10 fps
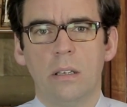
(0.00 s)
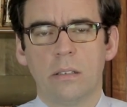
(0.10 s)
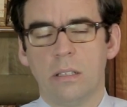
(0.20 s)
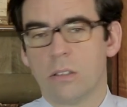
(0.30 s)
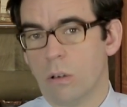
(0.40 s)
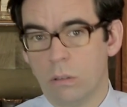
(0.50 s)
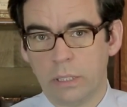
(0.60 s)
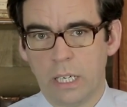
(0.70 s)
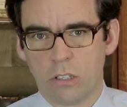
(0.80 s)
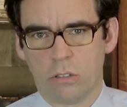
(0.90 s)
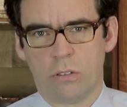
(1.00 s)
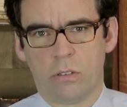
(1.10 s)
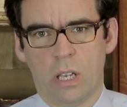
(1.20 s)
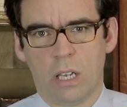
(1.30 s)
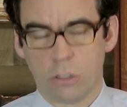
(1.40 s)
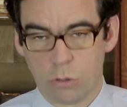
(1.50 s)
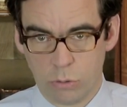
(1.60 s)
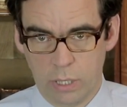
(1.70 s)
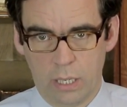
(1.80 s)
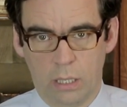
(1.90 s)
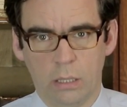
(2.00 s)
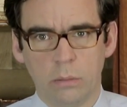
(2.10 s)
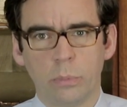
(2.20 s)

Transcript: since all nations are today